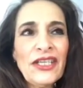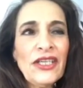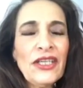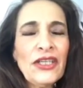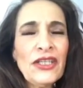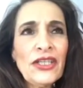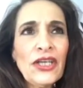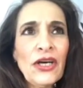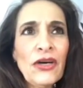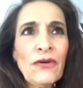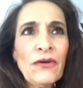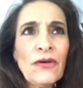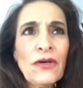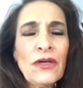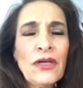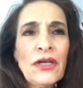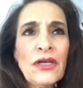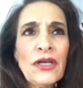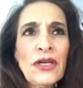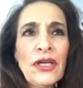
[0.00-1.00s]
You know,
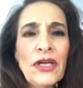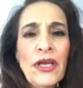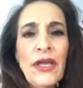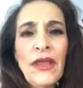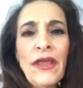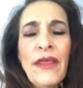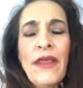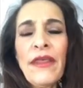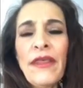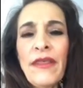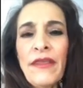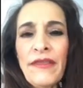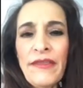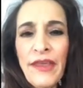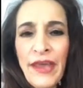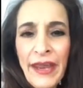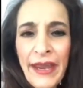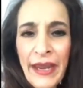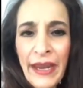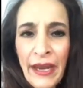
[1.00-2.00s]

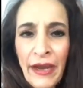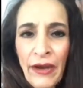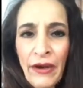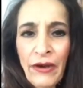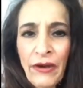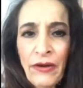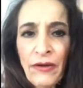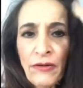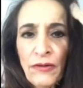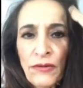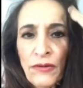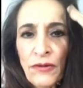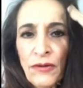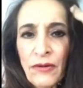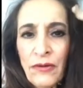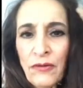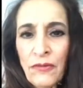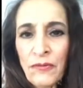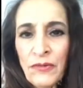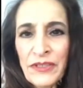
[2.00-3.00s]
the hair
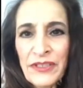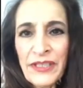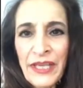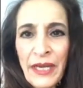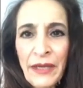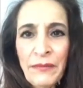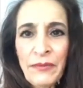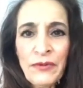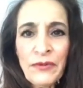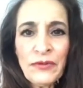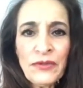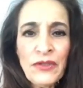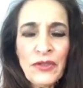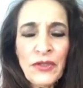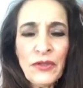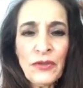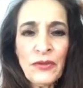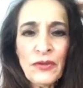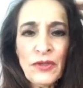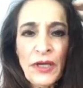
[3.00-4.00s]
was able
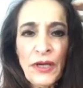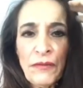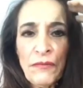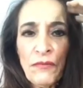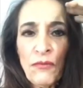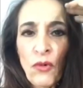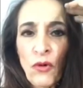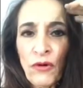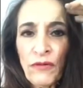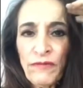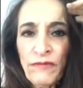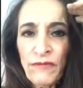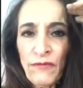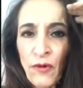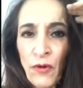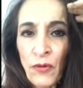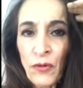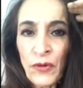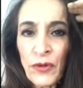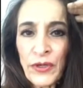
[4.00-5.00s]
to come more
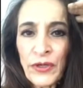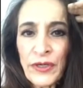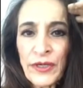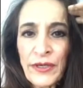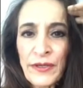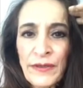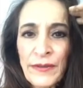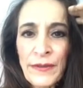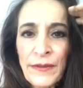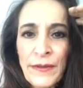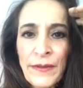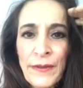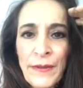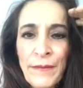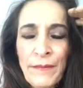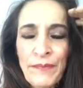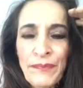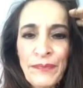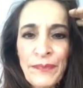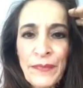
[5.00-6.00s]
forward
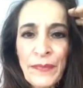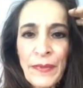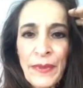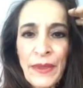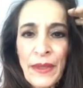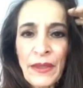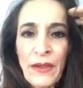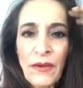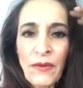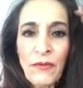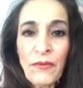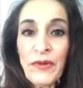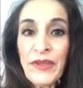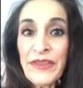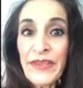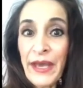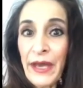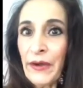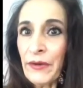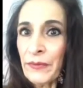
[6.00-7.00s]

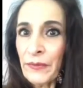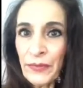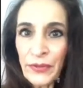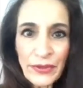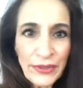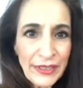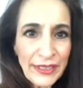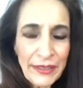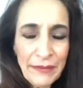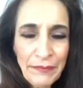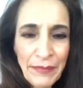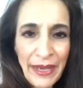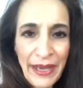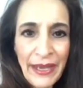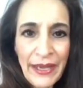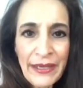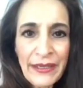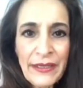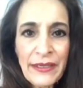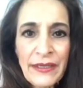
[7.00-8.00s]
without pulling
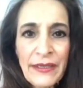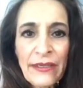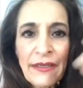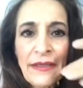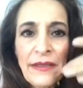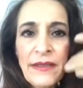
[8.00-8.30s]
back.